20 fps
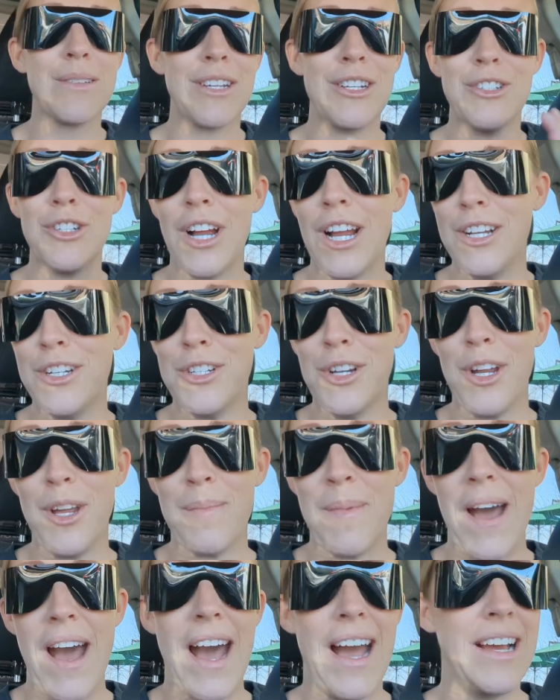gonna try and show you
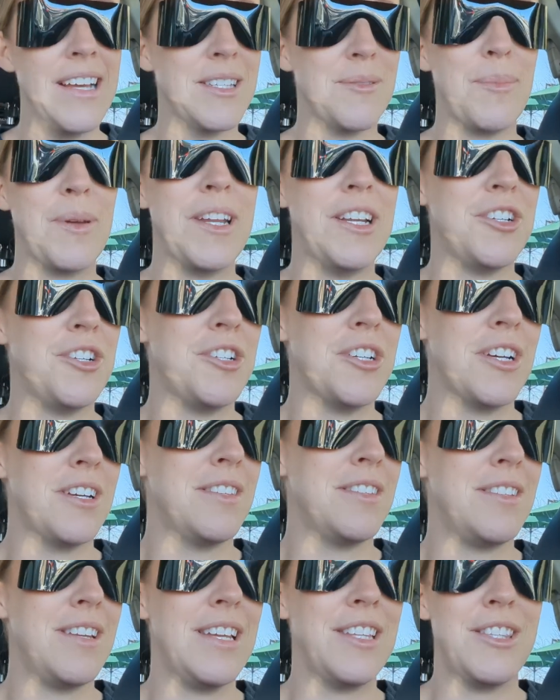my eyes, but
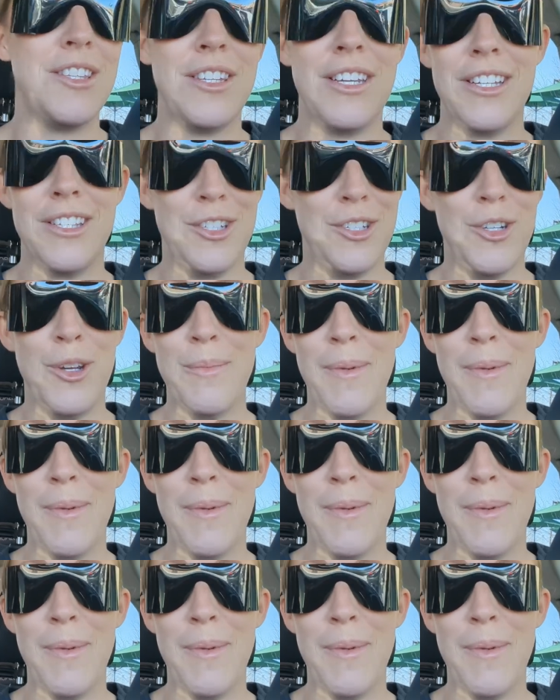it's too